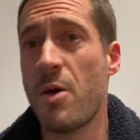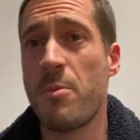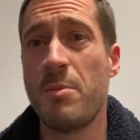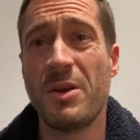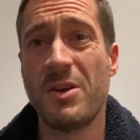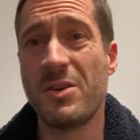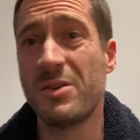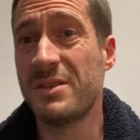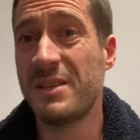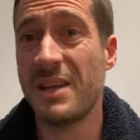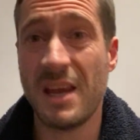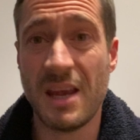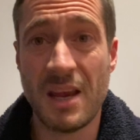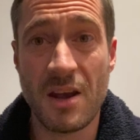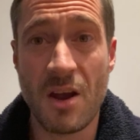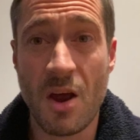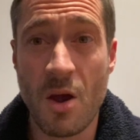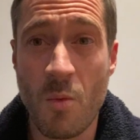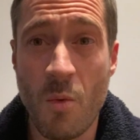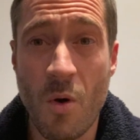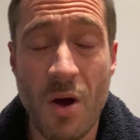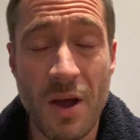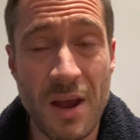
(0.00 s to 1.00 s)
because you know
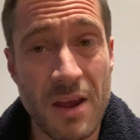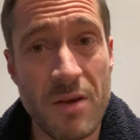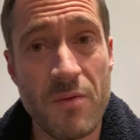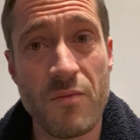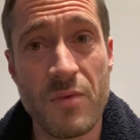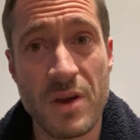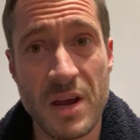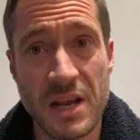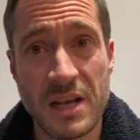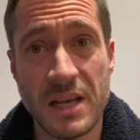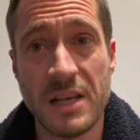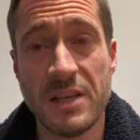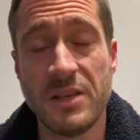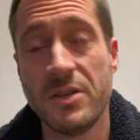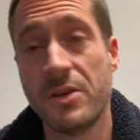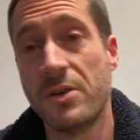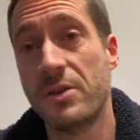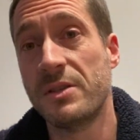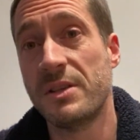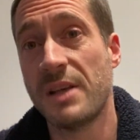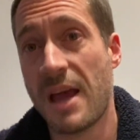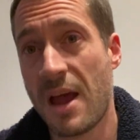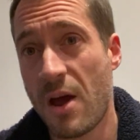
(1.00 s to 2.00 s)
what, it really
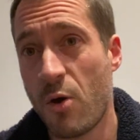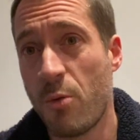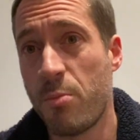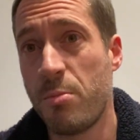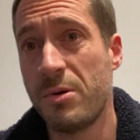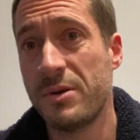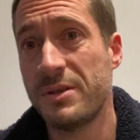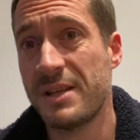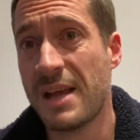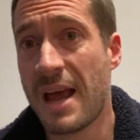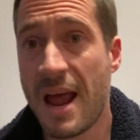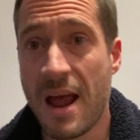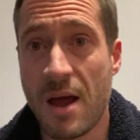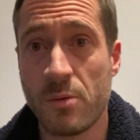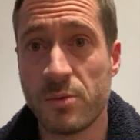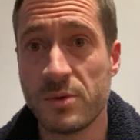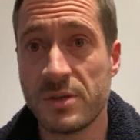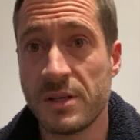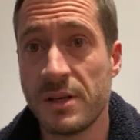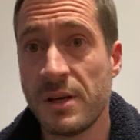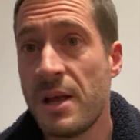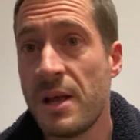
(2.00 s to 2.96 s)
does help us out.